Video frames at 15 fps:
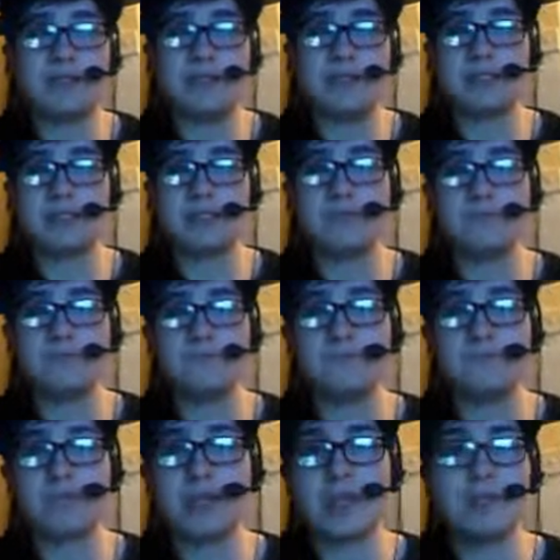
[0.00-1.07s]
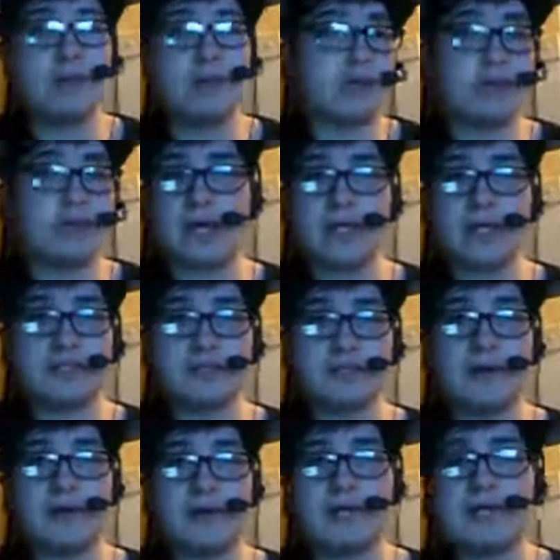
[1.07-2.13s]
He's um in my class
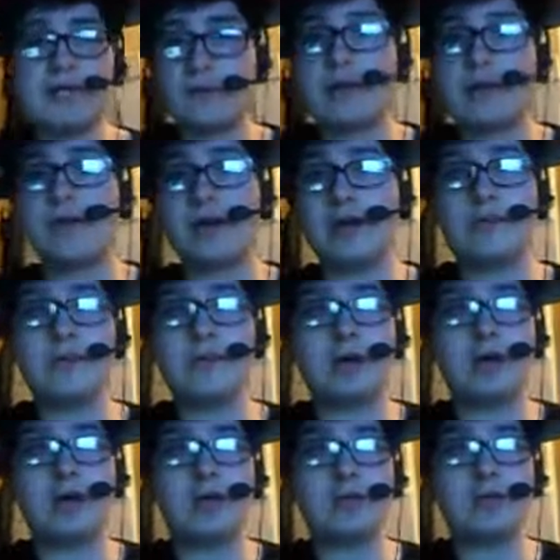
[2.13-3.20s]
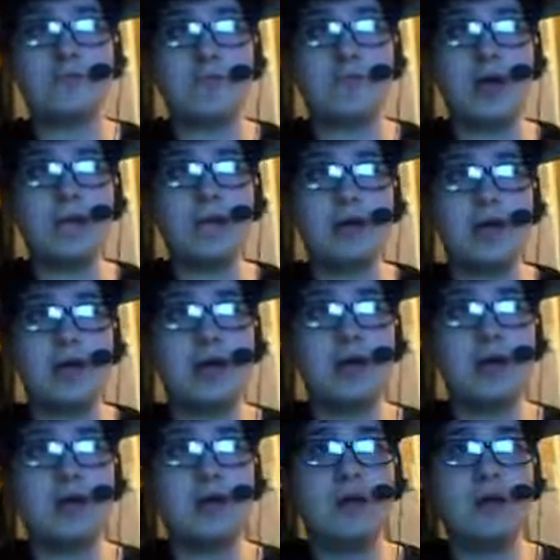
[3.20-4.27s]
as well. He's right behind me, but right
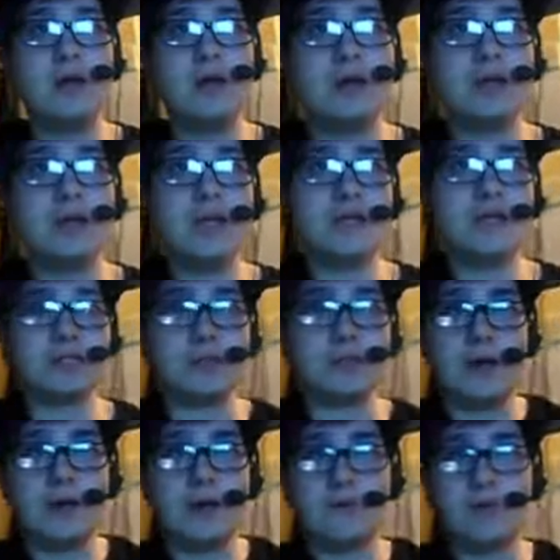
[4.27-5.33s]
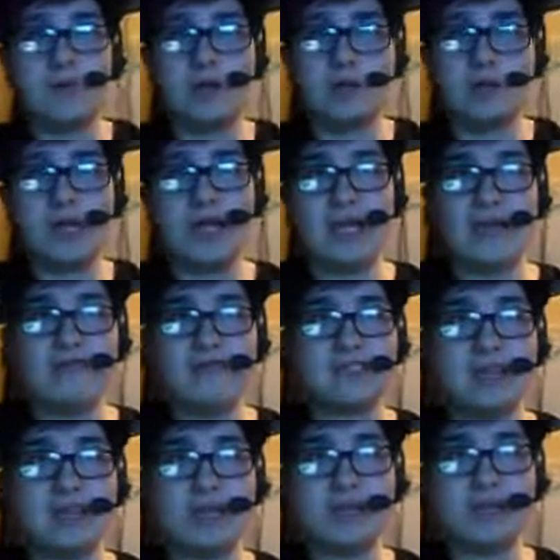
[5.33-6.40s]
behind, next to him on the left
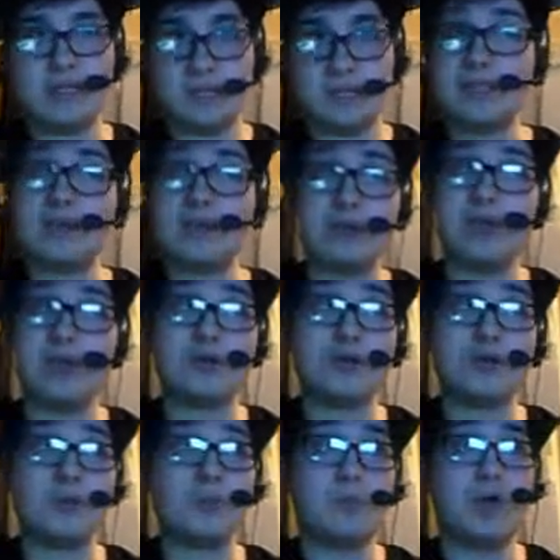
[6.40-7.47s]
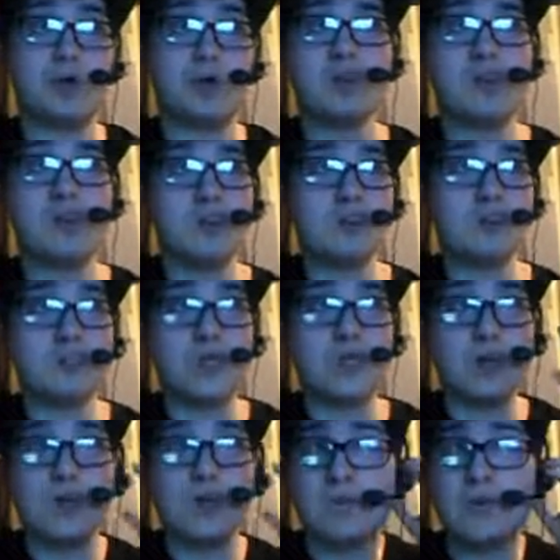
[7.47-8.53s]
side is the annoying one.
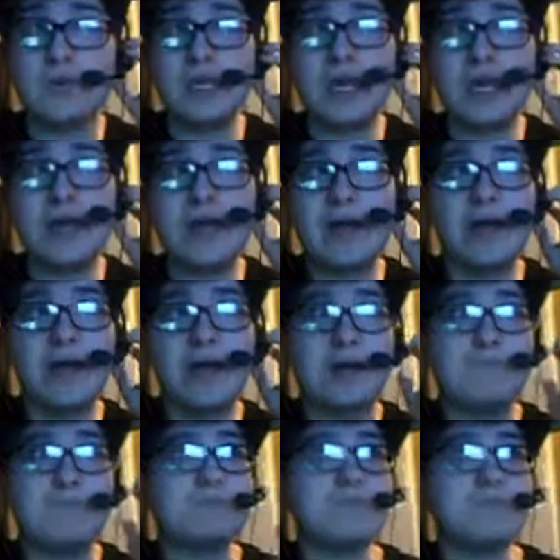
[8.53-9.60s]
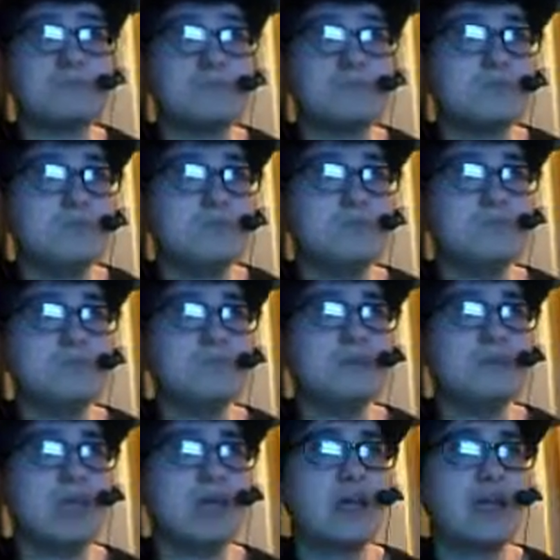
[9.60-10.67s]
So yeah, um,
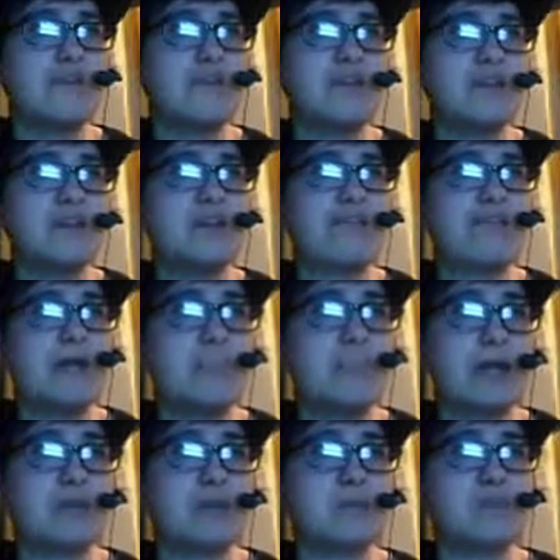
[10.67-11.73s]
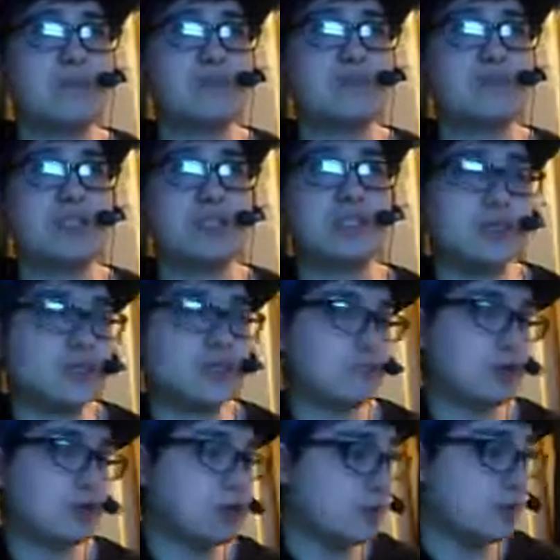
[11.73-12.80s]
if if Air Package Man's watching this,
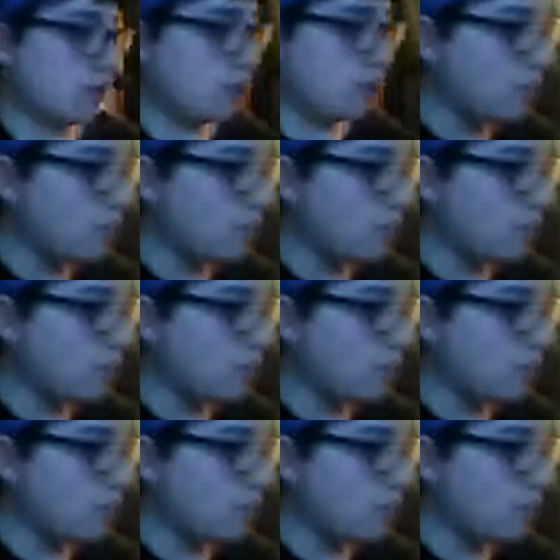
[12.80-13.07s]
please don't.